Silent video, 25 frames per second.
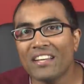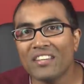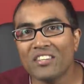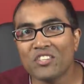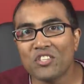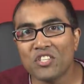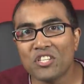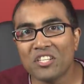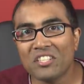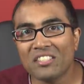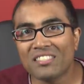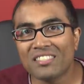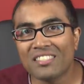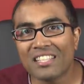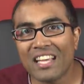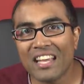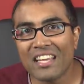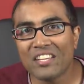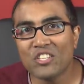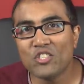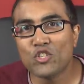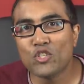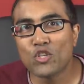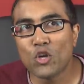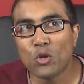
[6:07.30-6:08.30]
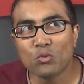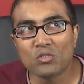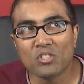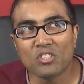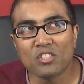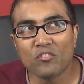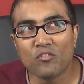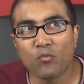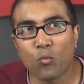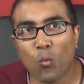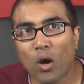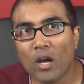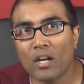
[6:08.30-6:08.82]
does she say
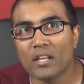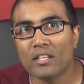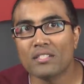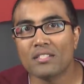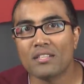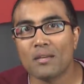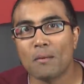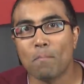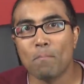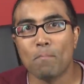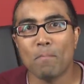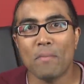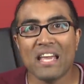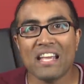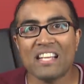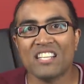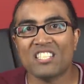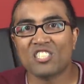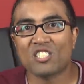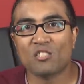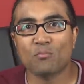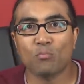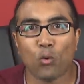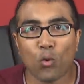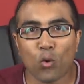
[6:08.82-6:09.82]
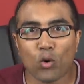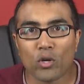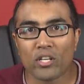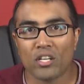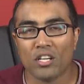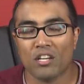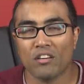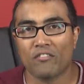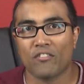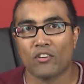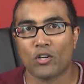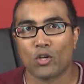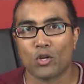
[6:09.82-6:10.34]
Joseph wanted to make sport
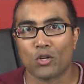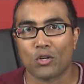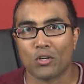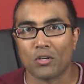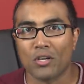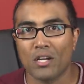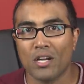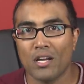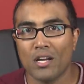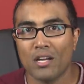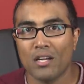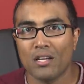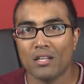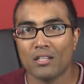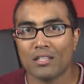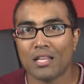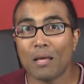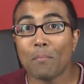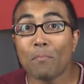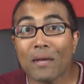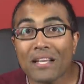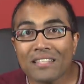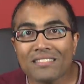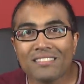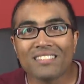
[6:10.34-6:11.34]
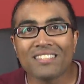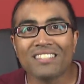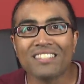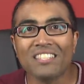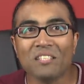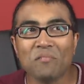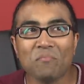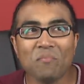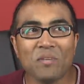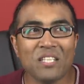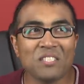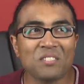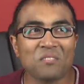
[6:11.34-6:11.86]
of her? That
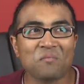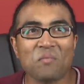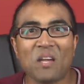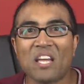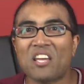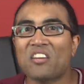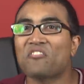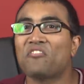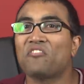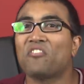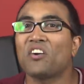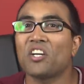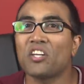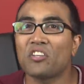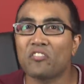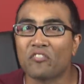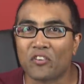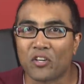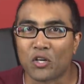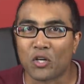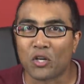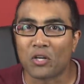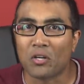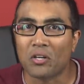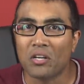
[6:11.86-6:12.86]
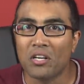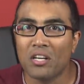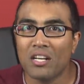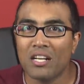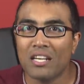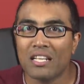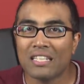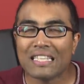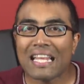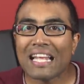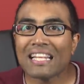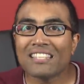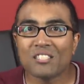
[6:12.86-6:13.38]
basically means make fun of her.
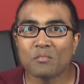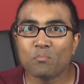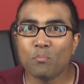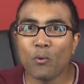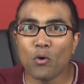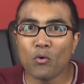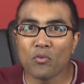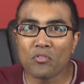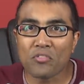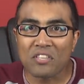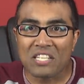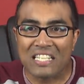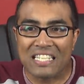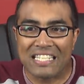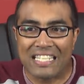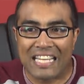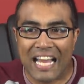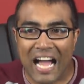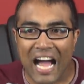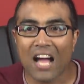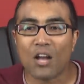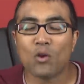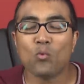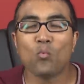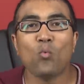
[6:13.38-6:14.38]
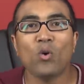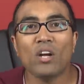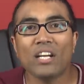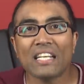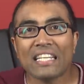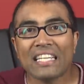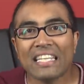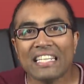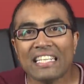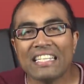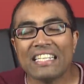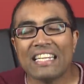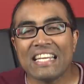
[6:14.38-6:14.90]
That's both not what
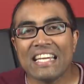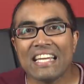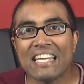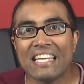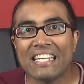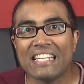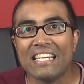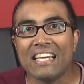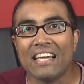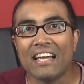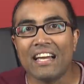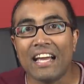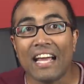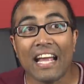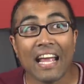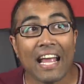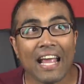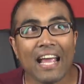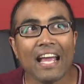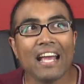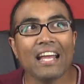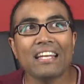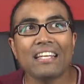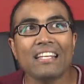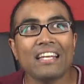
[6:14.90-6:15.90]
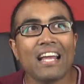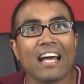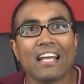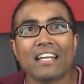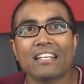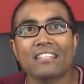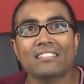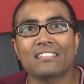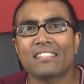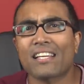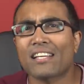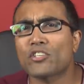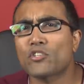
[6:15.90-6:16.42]
he did and not
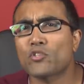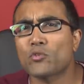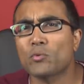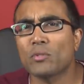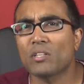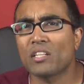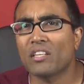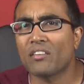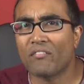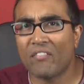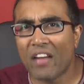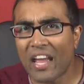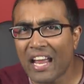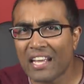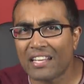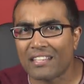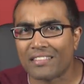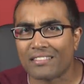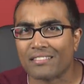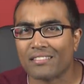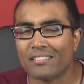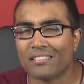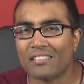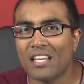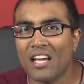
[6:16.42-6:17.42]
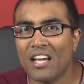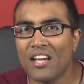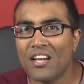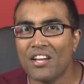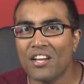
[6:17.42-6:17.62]
a sexual advance.